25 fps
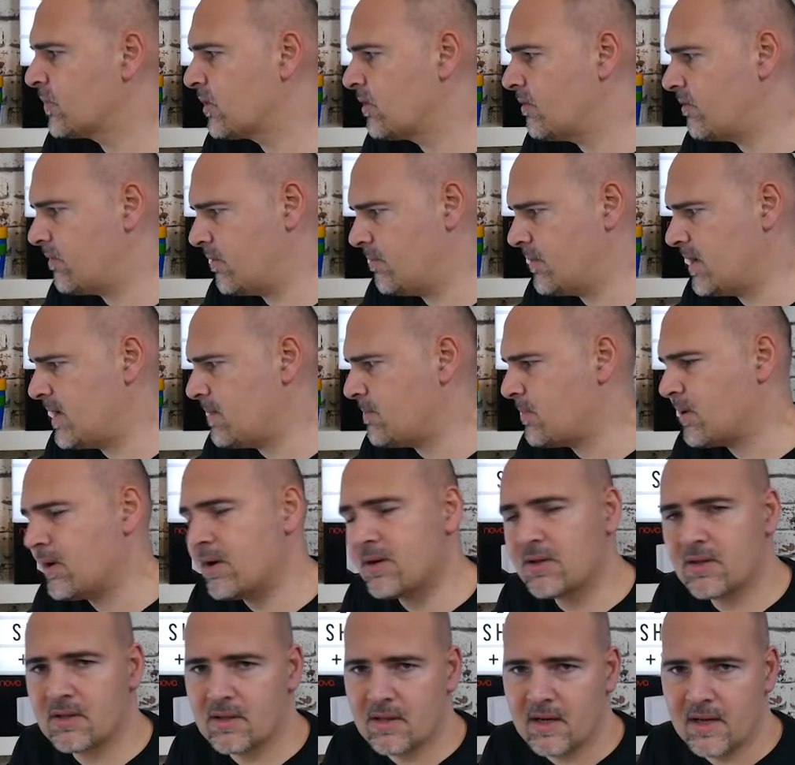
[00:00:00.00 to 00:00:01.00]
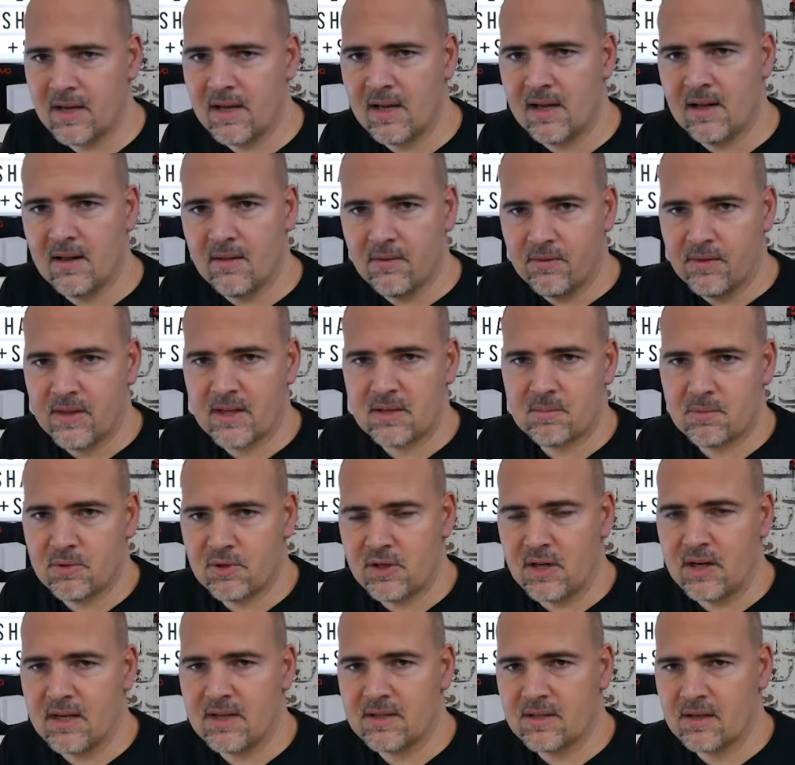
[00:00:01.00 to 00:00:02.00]
For me personally, this
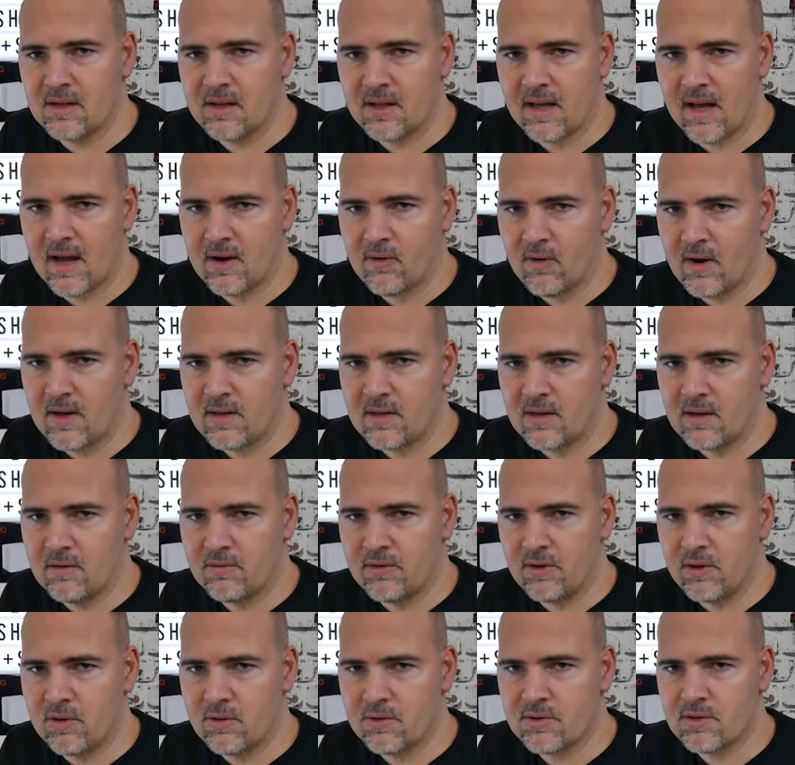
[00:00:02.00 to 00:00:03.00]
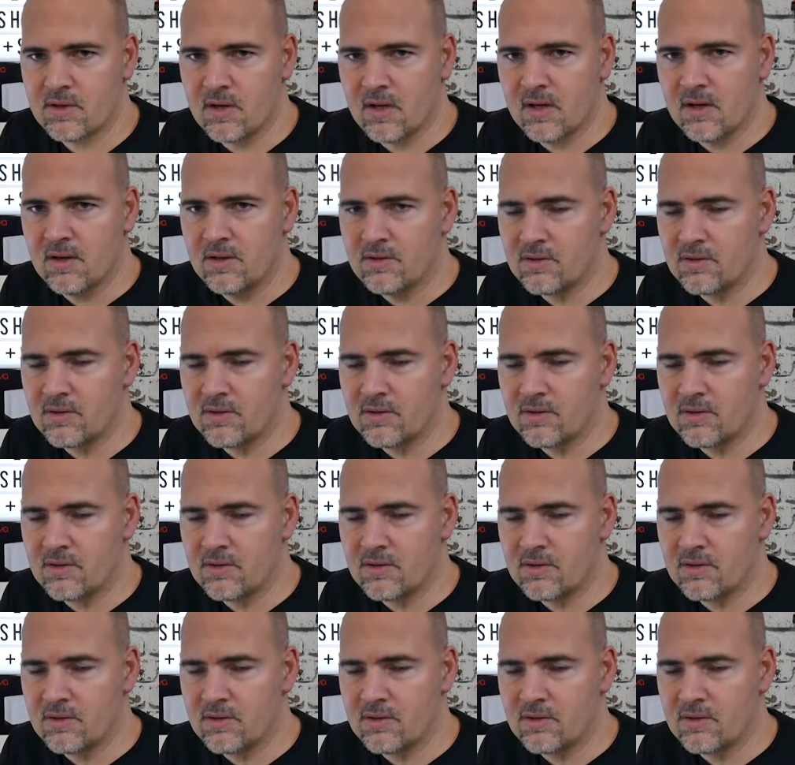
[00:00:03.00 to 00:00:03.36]
machine isn't going to get a great deal of use,